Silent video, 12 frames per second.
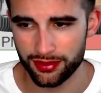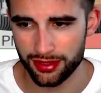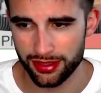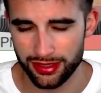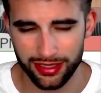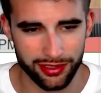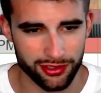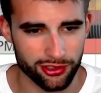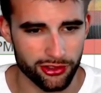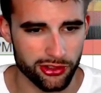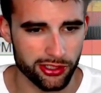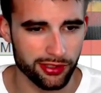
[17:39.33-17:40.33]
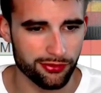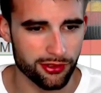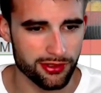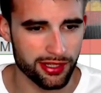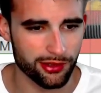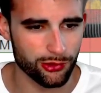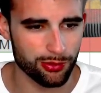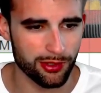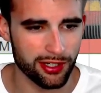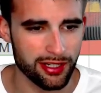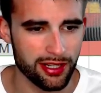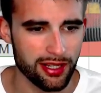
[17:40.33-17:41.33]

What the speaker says: he's getting surgery for his ankle sprain.